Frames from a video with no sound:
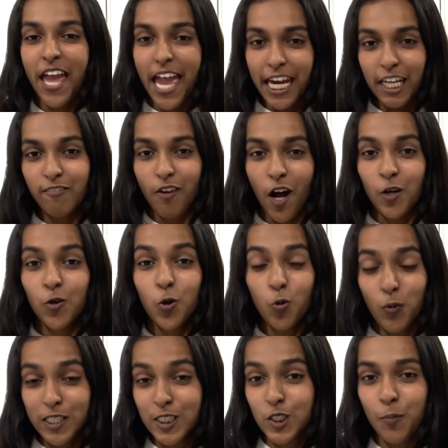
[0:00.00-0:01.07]
anyone who
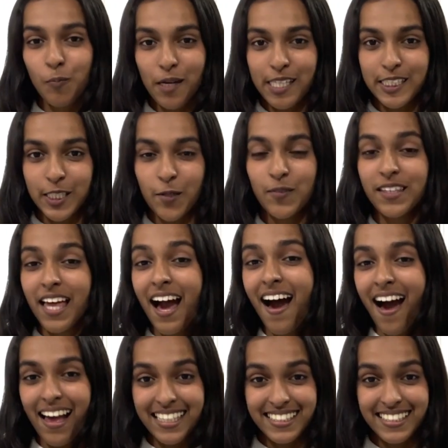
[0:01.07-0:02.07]
wishes to pursue their higher